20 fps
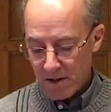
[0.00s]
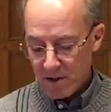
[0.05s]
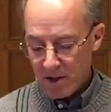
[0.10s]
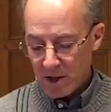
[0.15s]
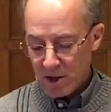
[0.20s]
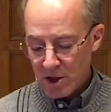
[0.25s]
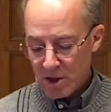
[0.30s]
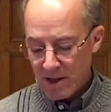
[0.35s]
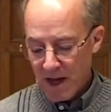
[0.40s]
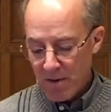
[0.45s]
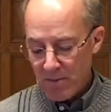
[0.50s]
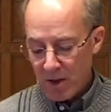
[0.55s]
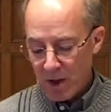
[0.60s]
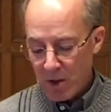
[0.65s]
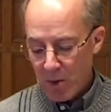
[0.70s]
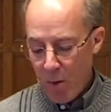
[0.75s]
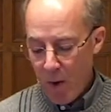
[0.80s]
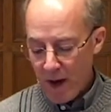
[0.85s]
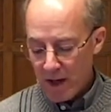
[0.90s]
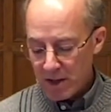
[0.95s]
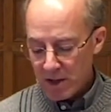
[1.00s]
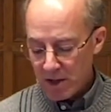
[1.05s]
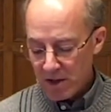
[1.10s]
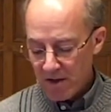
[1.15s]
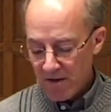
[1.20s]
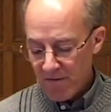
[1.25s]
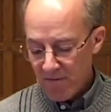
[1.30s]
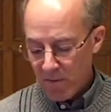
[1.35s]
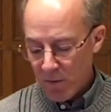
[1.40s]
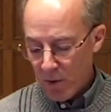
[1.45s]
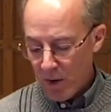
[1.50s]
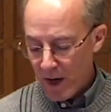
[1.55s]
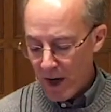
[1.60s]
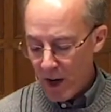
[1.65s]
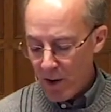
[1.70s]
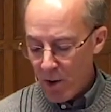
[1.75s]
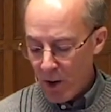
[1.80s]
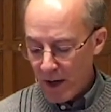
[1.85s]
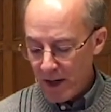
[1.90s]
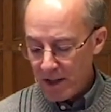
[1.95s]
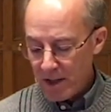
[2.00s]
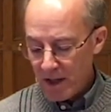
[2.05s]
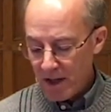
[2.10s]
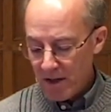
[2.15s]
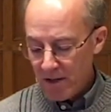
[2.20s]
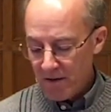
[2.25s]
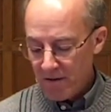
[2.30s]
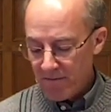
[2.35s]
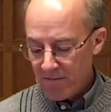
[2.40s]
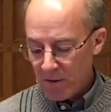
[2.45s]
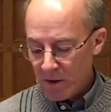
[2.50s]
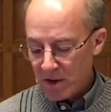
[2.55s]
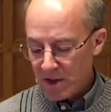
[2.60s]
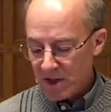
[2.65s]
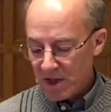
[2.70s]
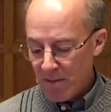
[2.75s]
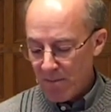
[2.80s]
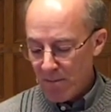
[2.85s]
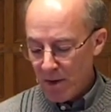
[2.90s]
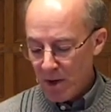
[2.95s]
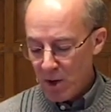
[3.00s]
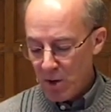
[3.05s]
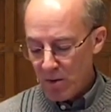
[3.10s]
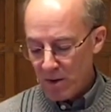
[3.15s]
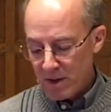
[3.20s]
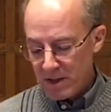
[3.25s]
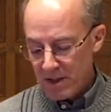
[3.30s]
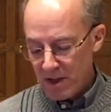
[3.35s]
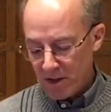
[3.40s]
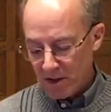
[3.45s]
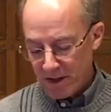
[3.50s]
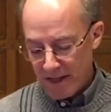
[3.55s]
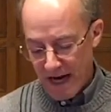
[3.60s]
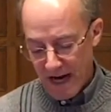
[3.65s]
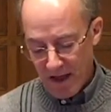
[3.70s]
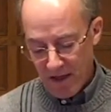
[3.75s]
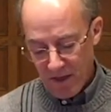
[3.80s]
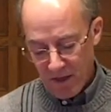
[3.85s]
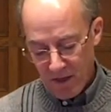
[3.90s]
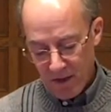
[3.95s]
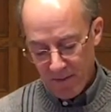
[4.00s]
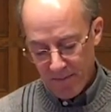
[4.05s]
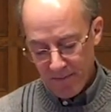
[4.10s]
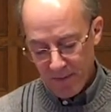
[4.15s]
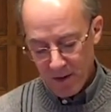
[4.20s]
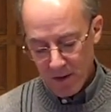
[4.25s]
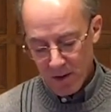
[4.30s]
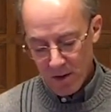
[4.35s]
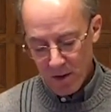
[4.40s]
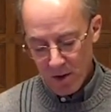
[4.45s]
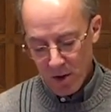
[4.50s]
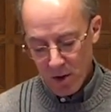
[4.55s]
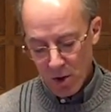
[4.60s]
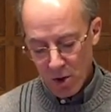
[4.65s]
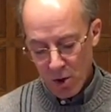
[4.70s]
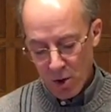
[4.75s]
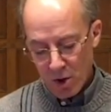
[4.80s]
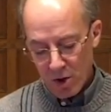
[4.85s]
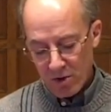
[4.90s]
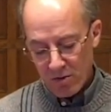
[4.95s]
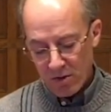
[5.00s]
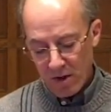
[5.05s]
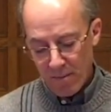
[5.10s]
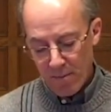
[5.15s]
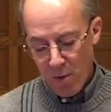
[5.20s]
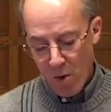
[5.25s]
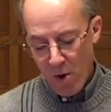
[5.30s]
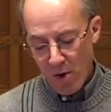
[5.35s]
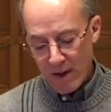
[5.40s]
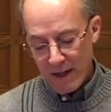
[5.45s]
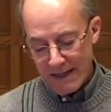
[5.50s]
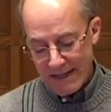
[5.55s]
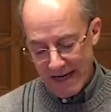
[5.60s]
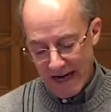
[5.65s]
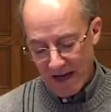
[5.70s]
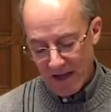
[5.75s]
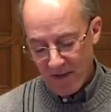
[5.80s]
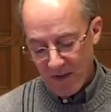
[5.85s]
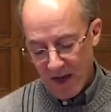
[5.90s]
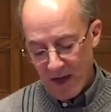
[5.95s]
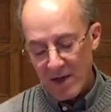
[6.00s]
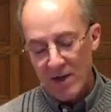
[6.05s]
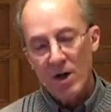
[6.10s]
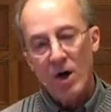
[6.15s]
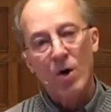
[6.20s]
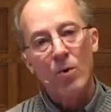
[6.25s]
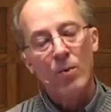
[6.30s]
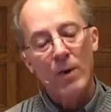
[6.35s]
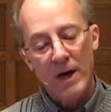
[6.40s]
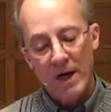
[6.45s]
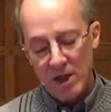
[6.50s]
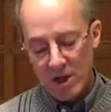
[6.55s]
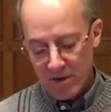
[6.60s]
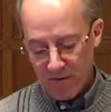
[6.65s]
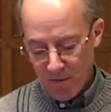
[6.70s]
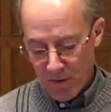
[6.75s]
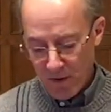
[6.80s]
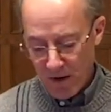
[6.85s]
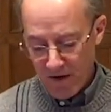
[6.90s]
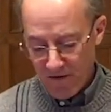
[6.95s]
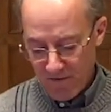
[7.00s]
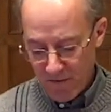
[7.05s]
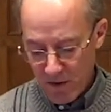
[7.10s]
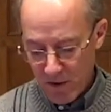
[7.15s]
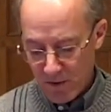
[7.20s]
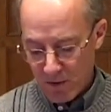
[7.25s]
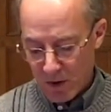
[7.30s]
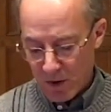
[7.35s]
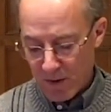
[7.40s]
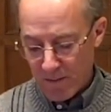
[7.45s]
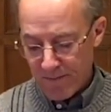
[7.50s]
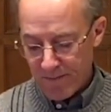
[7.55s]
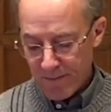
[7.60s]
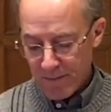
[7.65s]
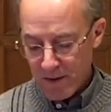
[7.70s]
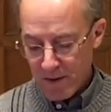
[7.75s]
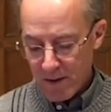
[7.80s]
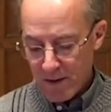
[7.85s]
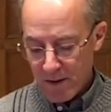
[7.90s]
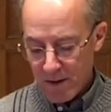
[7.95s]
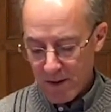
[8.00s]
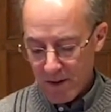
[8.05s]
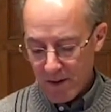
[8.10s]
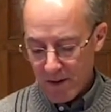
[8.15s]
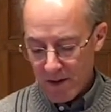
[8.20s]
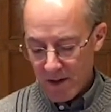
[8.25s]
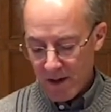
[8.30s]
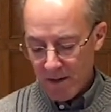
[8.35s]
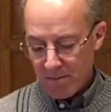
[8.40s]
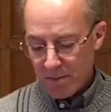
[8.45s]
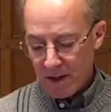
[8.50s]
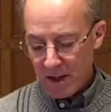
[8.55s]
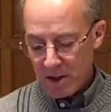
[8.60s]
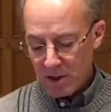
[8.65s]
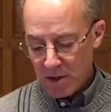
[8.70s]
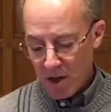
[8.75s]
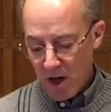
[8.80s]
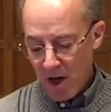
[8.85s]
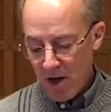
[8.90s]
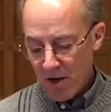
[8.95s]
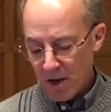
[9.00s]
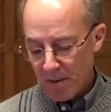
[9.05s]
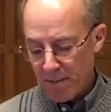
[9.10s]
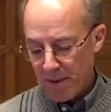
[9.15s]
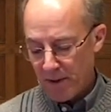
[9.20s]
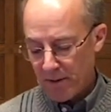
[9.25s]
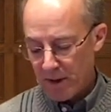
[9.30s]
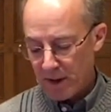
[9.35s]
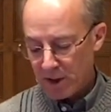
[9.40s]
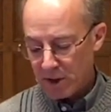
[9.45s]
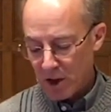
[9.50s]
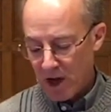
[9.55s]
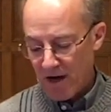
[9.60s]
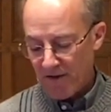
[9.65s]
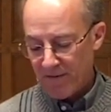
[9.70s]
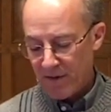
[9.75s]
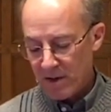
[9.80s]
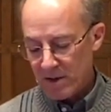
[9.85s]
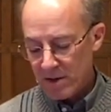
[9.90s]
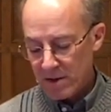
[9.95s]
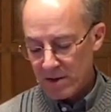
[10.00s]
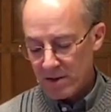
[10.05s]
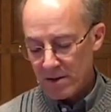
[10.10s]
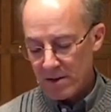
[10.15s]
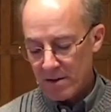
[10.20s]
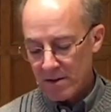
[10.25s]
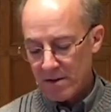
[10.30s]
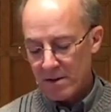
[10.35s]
such as a request for an anointing for someone who is near death, or to report a death and arrange for a funeral, please call the parish office